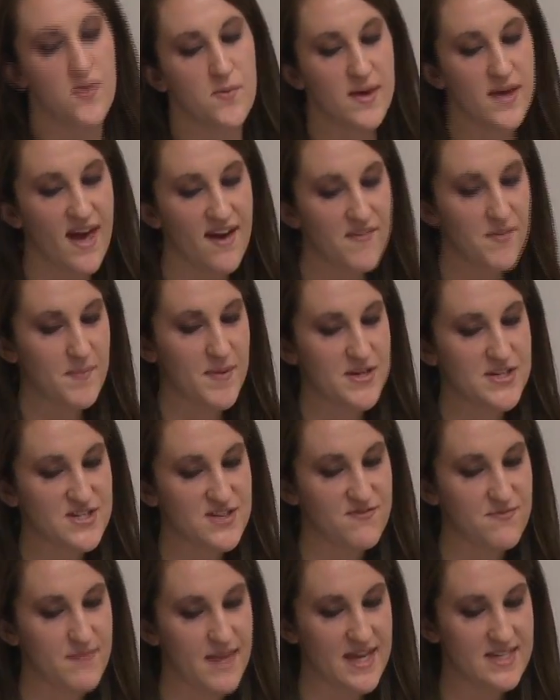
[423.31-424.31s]
We have a bunch
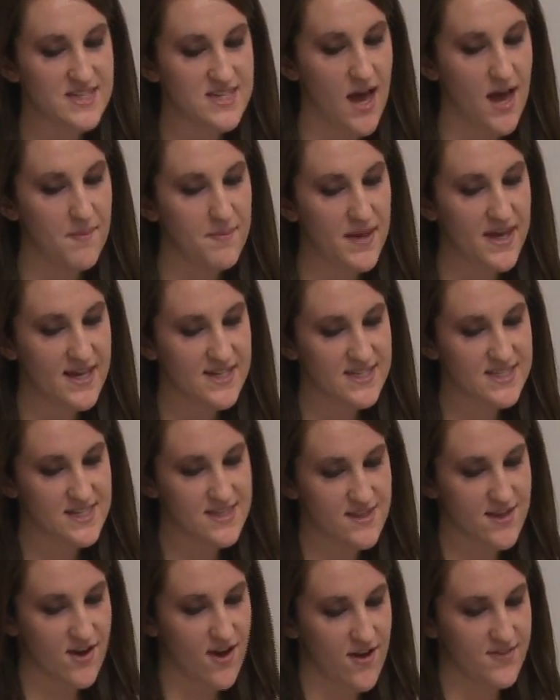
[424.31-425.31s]
of main topics,
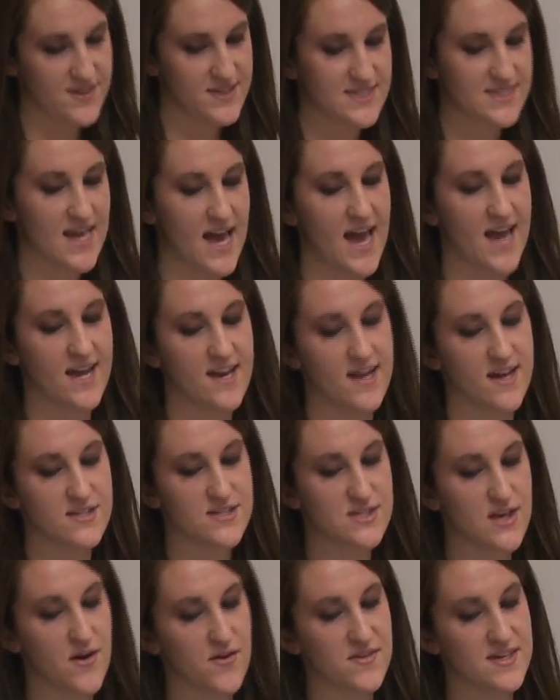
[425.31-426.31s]
and they're on the side.
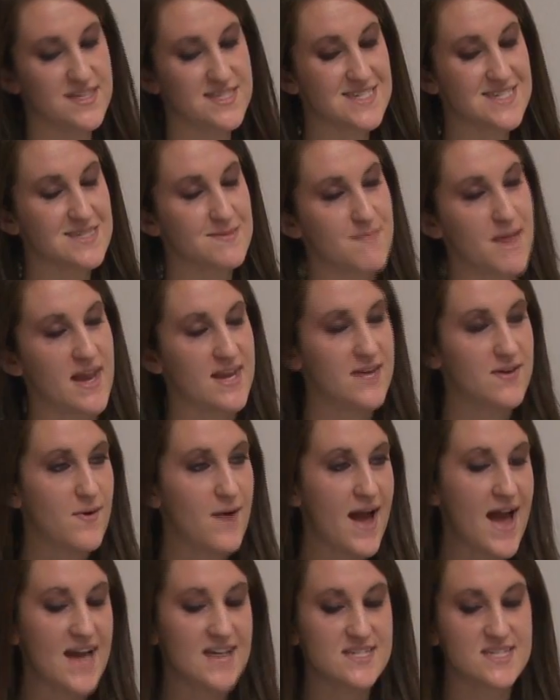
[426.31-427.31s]
So this is
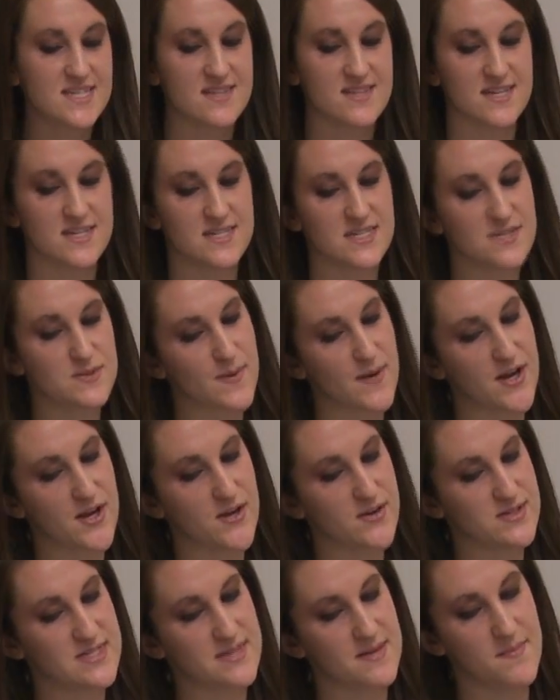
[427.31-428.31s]
money-wise. This is where
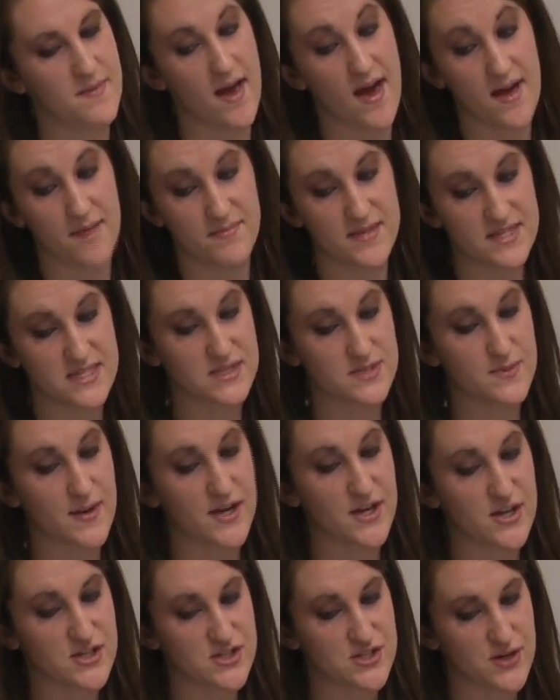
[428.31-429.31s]
you'll see. This is
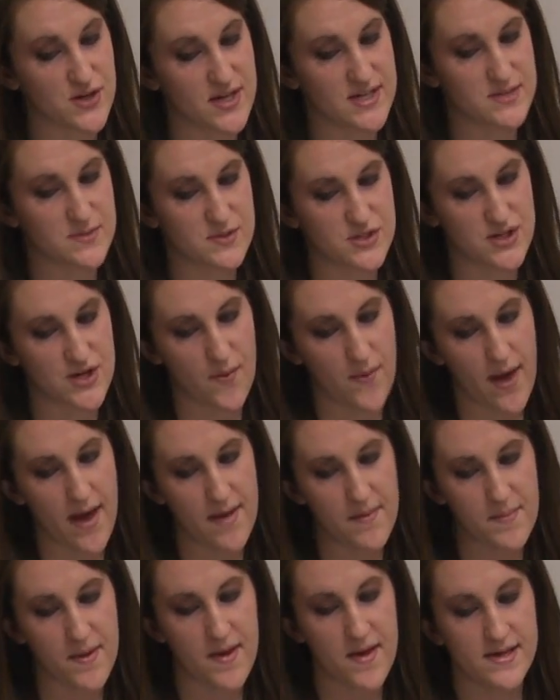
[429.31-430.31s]
where your stories will show
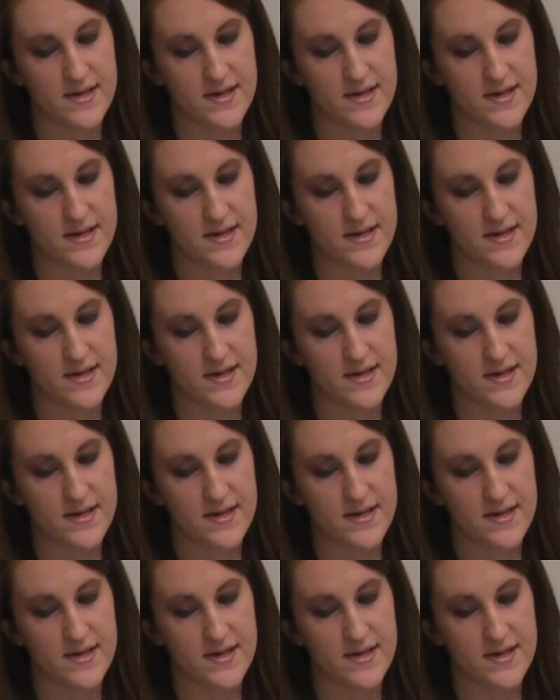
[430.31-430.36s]
up.